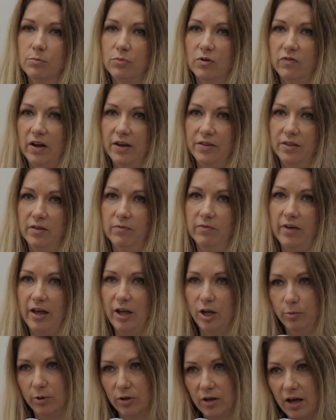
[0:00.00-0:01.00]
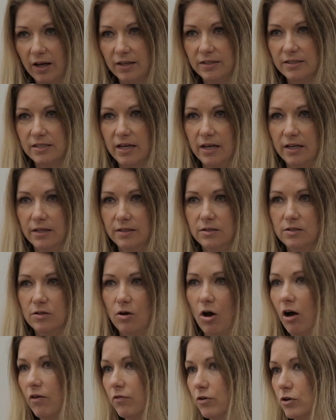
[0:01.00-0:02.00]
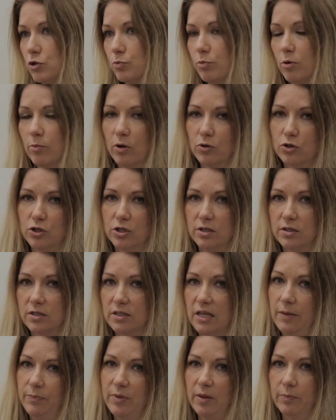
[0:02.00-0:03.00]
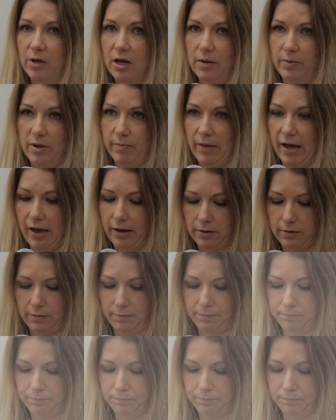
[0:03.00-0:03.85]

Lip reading: provide them valuable content, offers, promotions, keep them coming back.